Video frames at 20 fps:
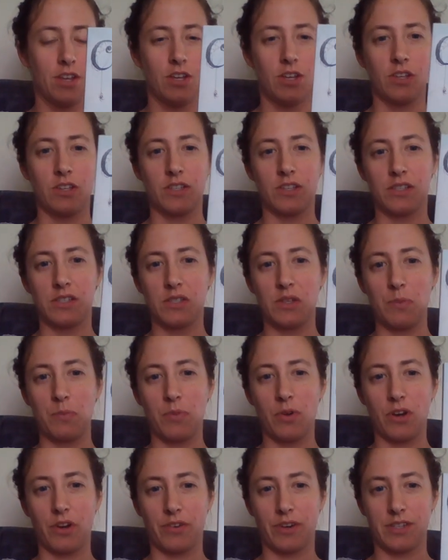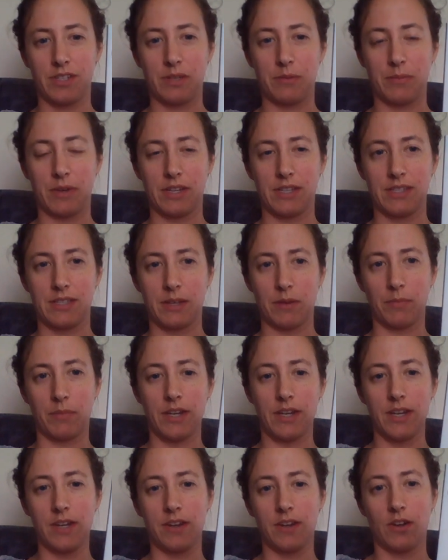So this is a book written by
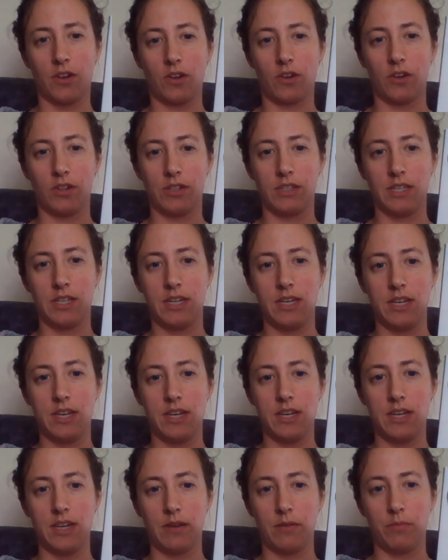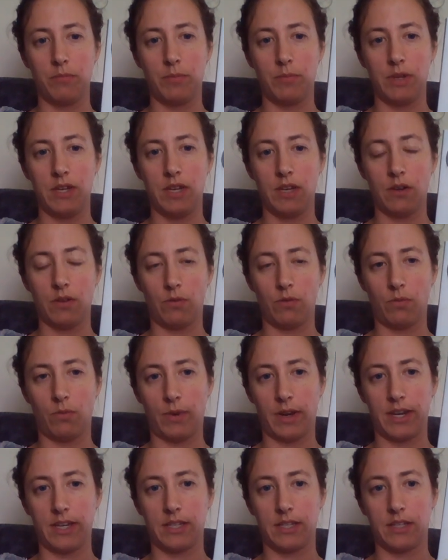somebody called E.B.
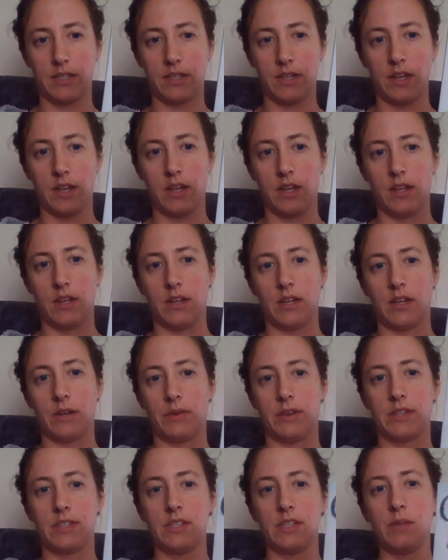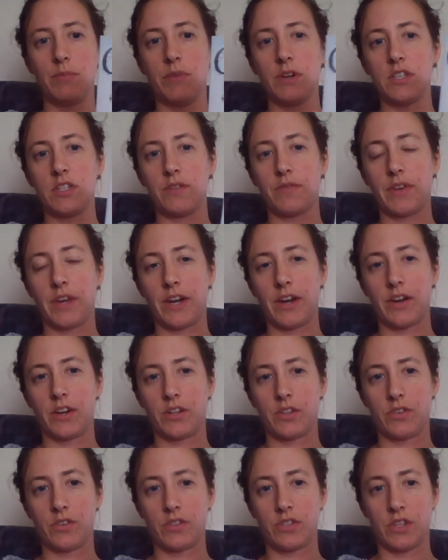White. Now I see a bunch of
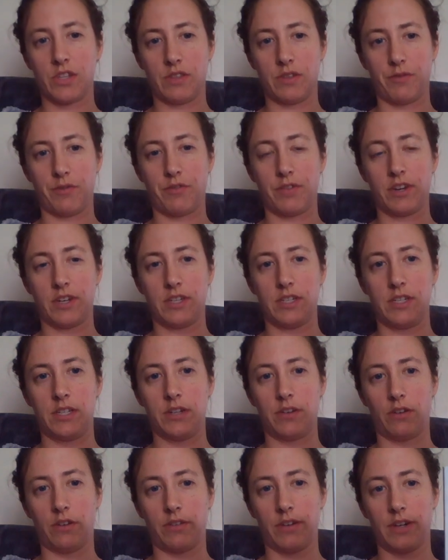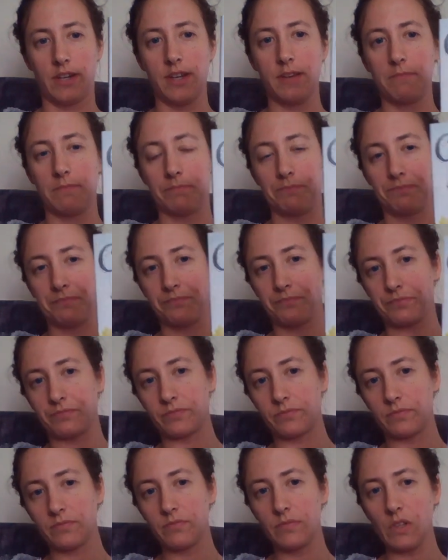characters on the front here already.
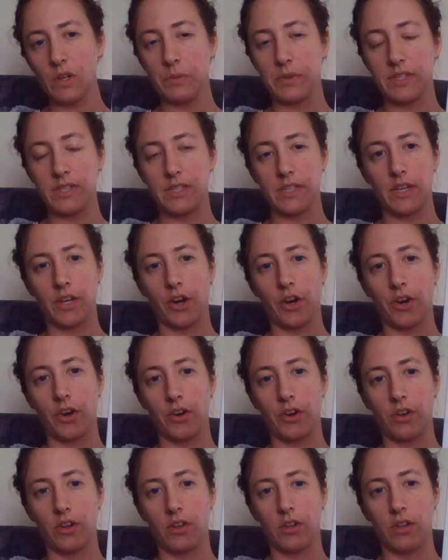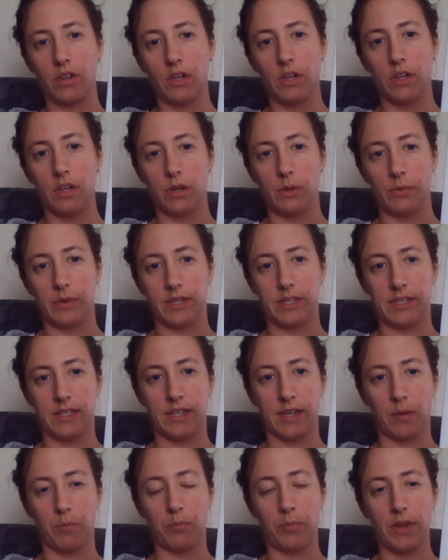We see a girl, we
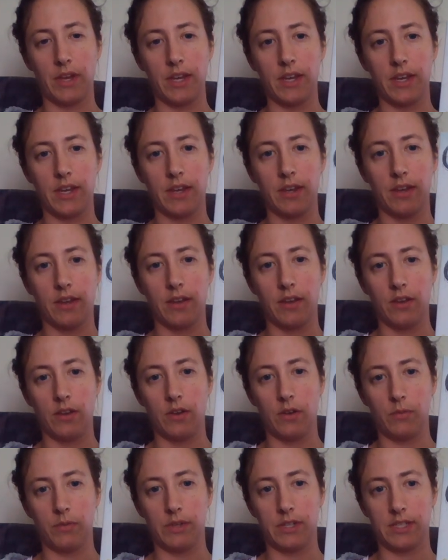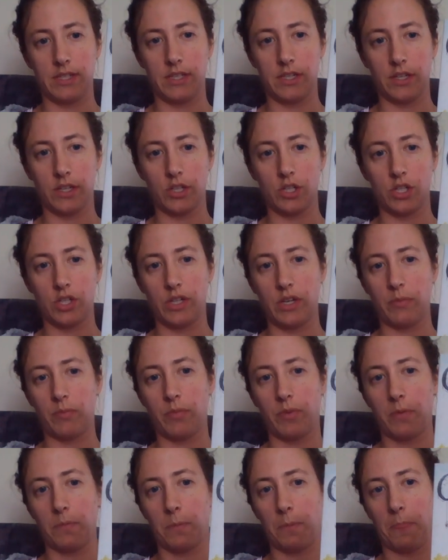see a pig, we see a sheep,
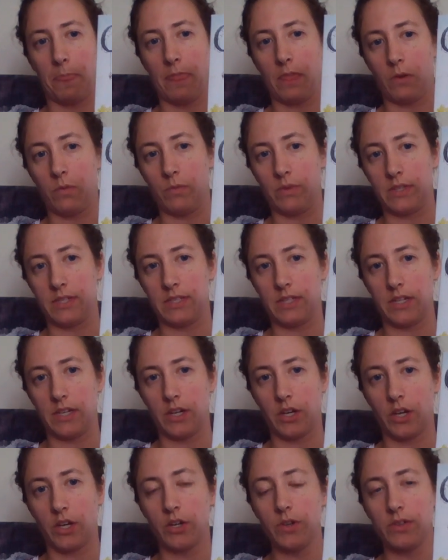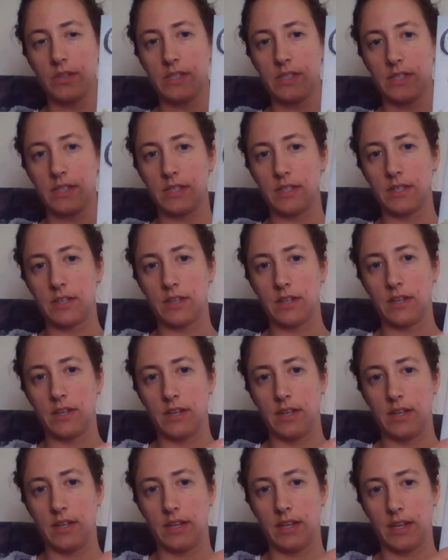we see a goose,
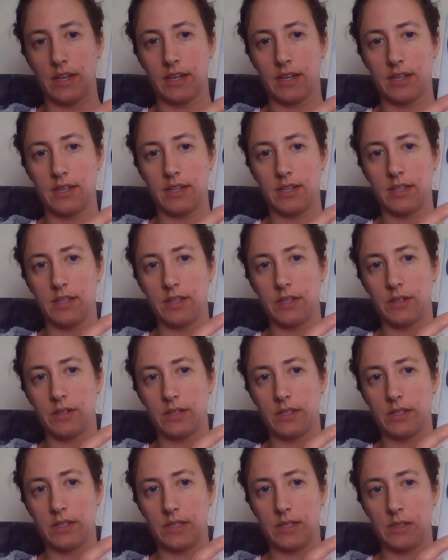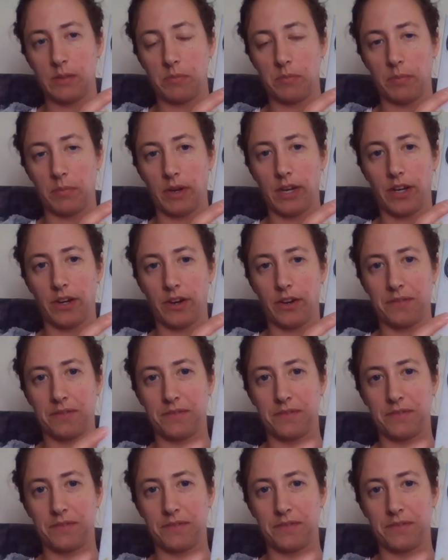and there's a spider.